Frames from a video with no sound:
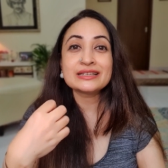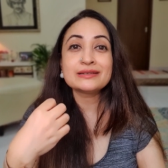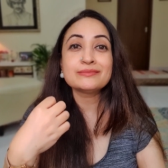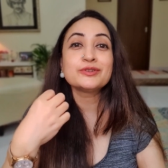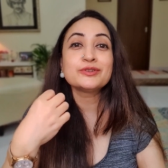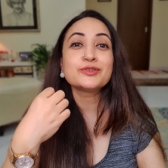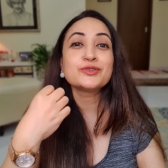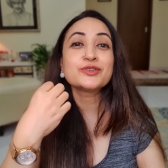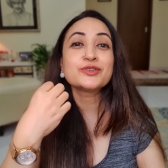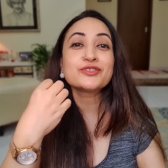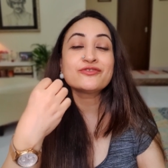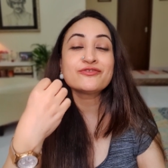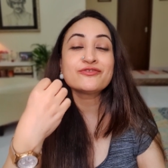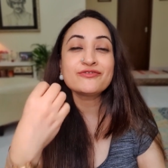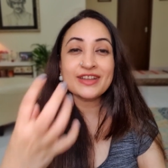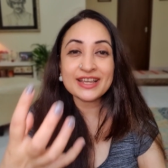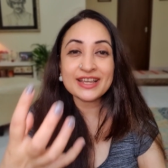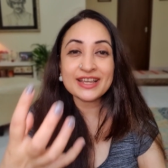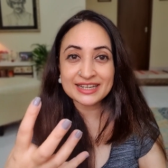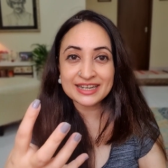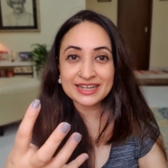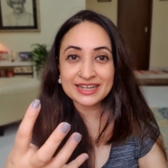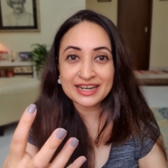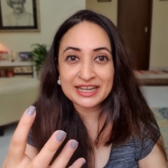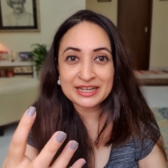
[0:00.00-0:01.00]
able to
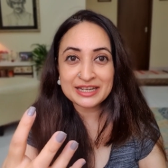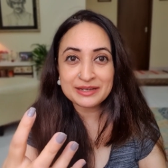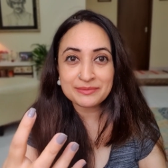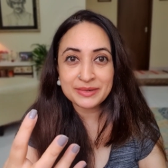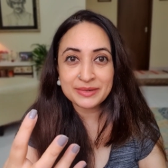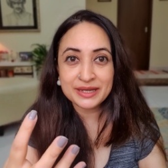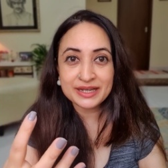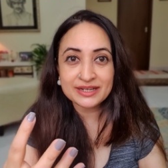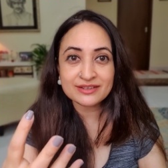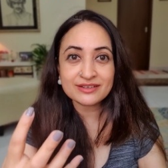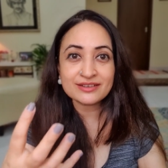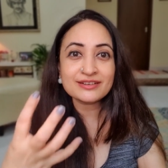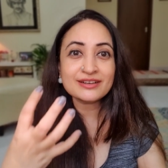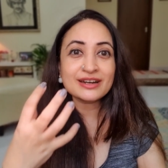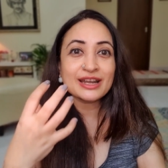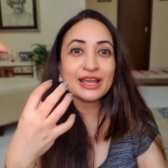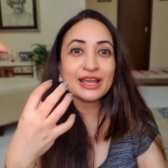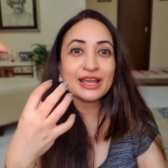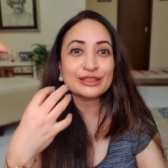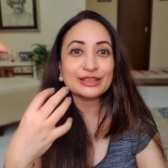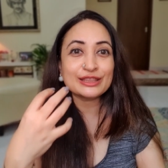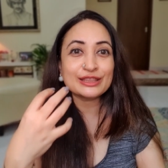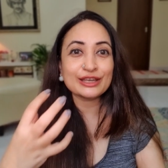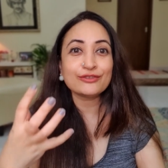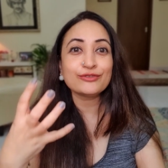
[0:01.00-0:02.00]
reflect light better
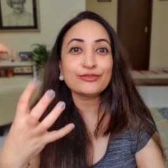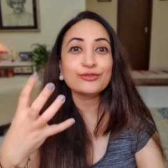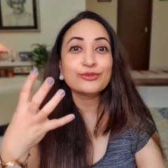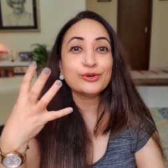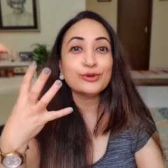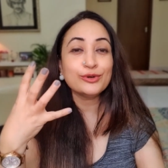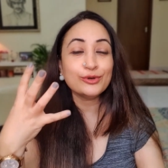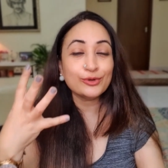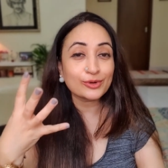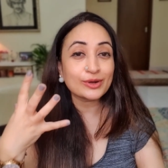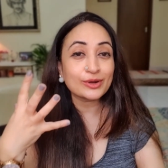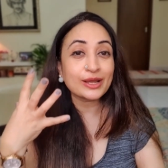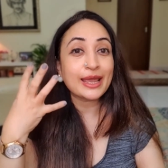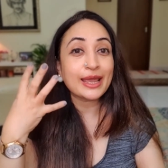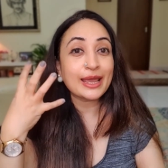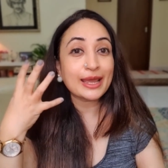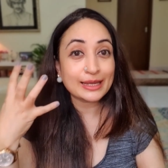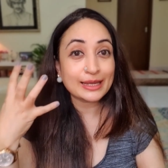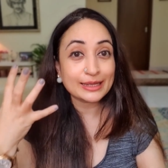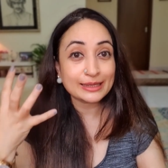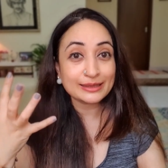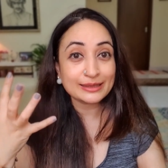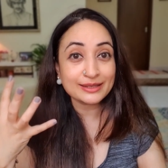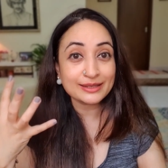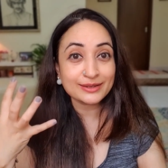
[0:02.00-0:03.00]
and therefore look
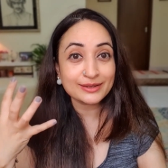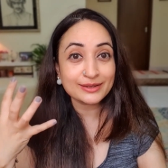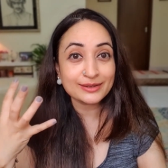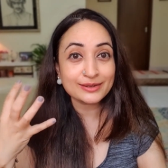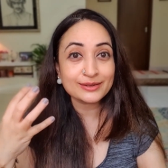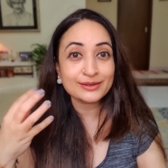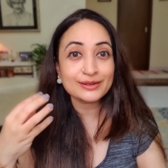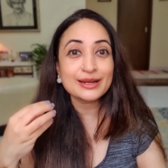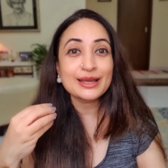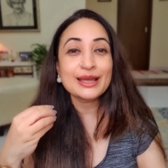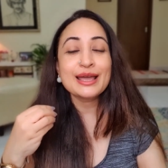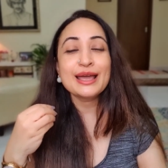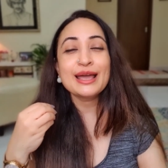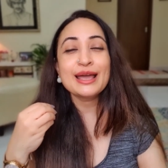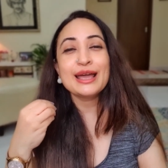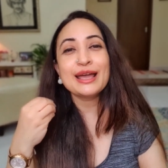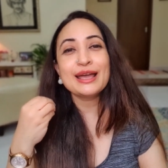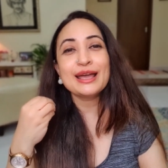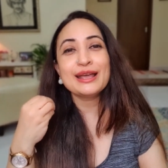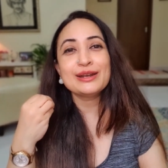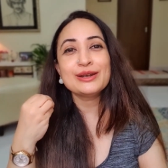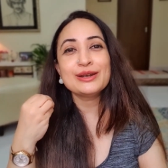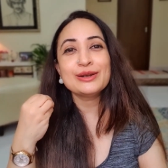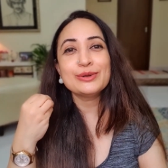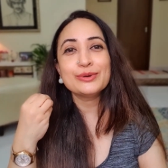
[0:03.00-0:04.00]
healthier
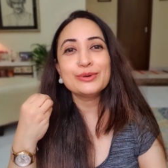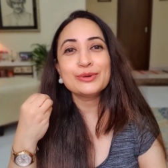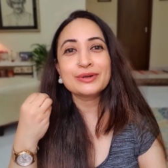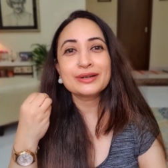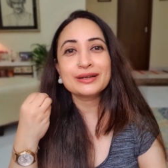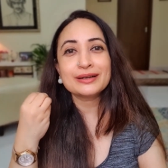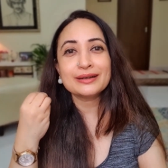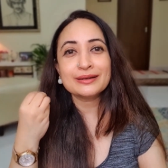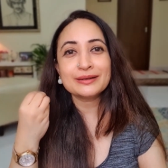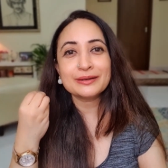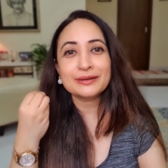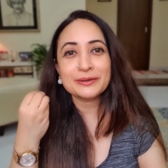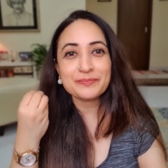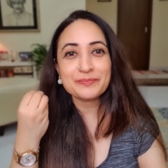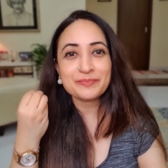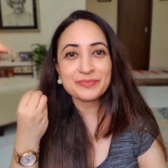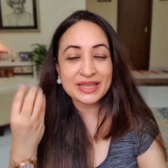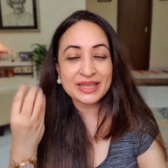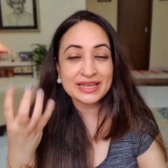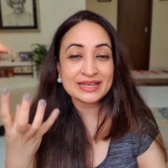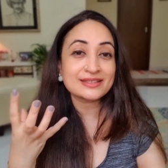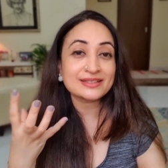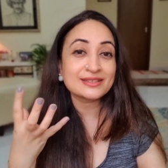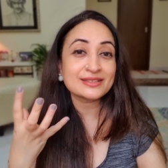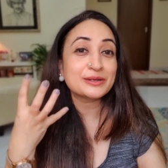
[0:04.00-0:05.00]
and look um,
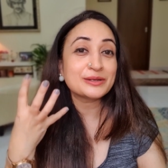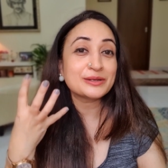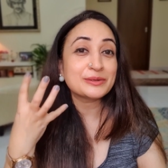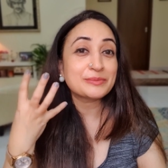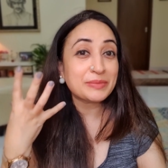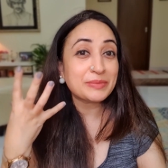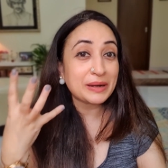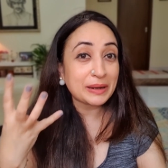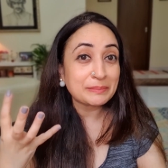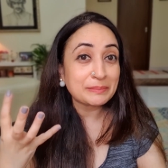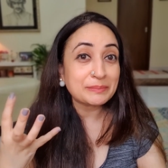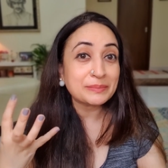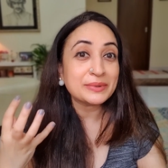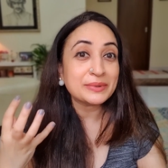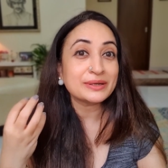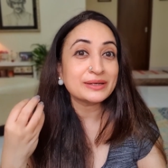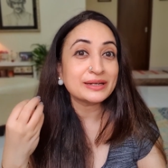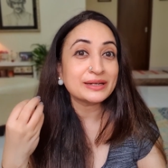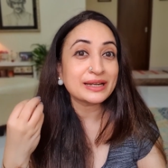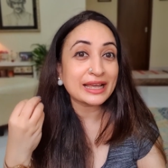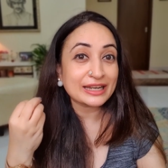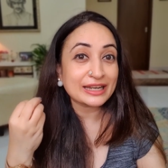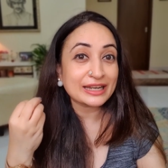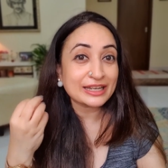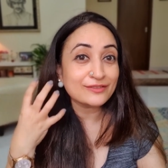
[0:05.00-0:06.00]
nicer plumper
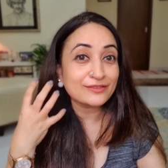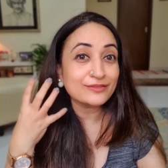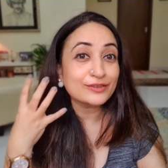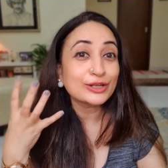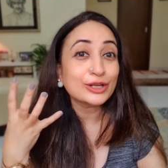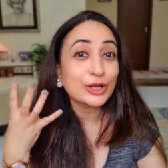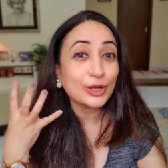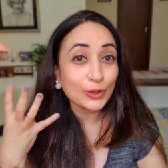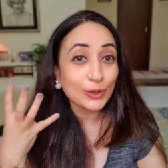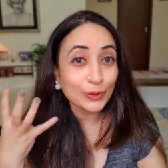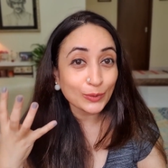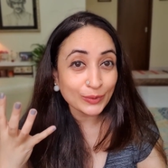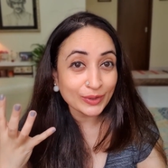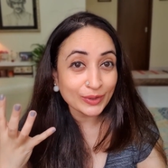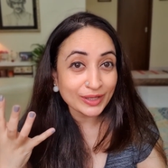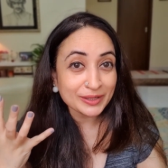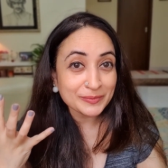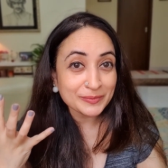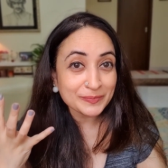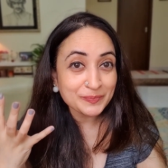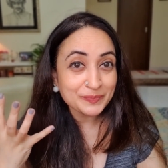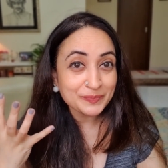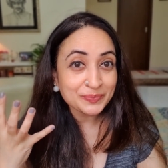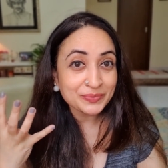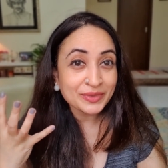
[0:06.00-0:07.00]
and even glowy
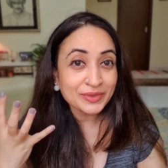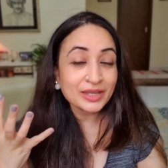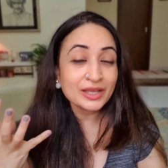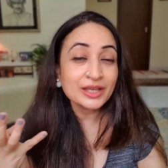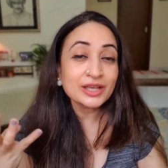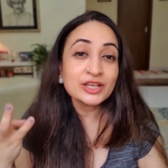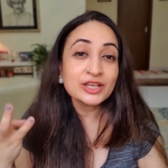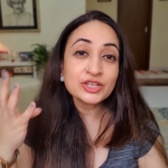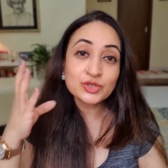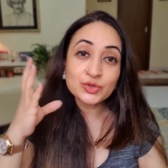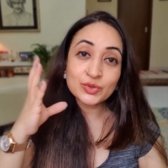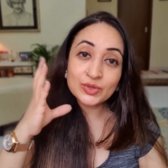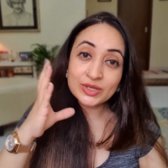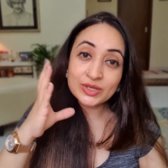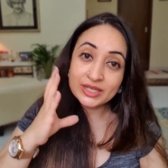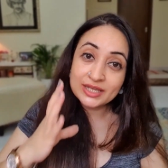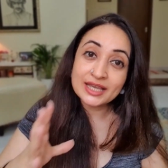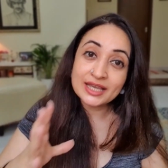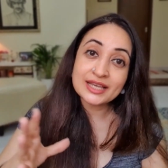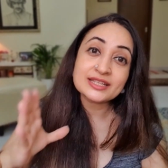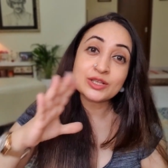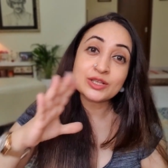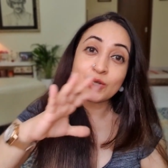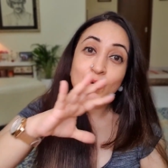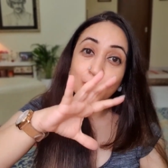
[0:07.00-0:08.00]
so
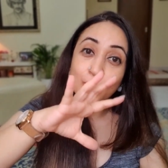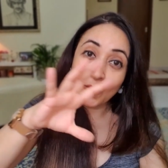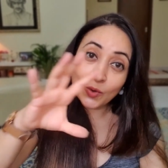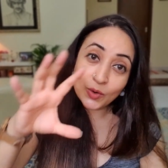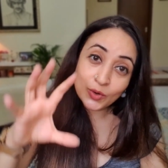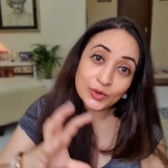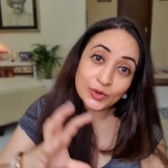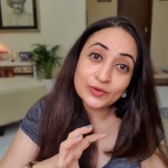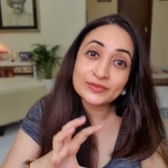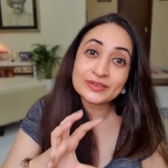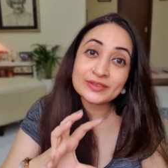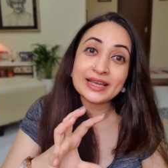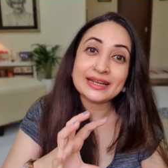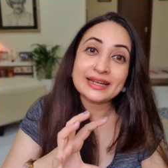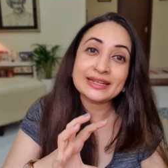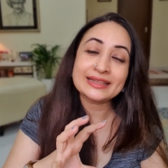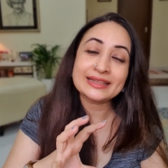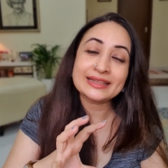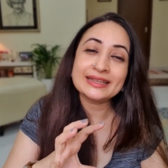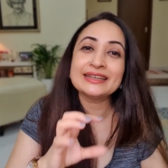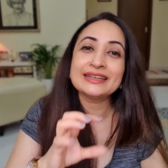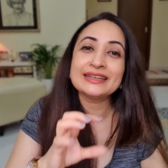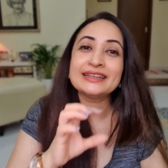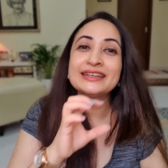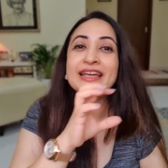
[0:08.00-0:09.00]
yes all of that
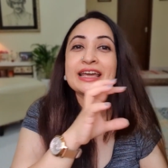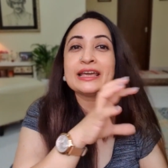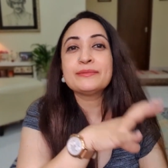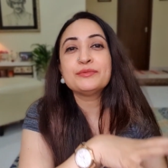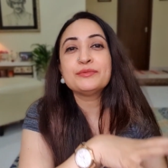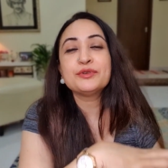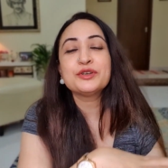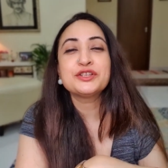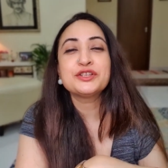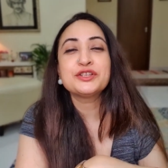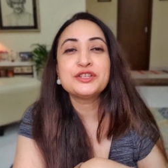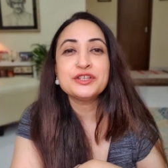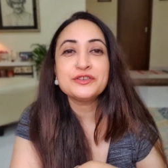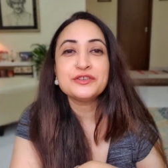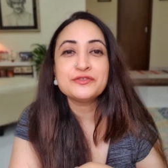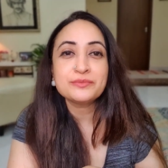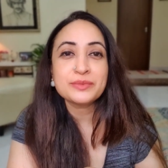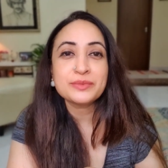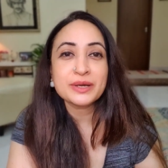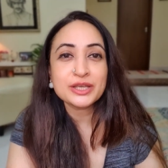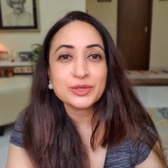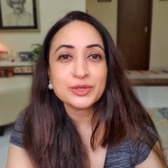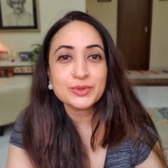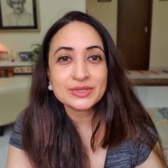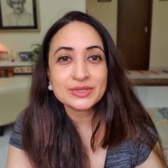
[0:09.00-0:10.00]
thing can be achieved by
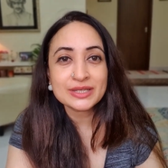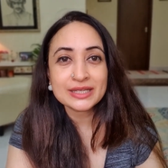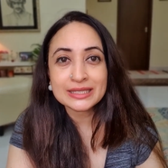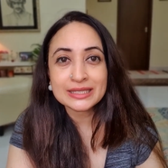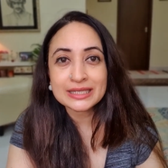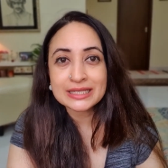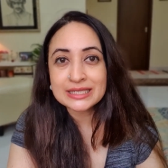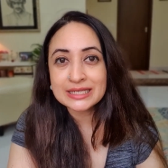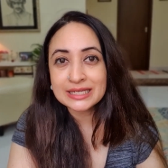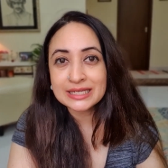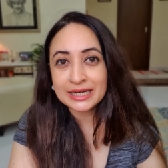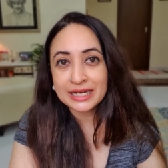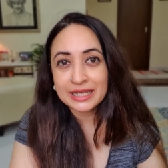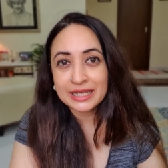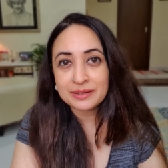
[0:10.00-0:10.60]
using this clay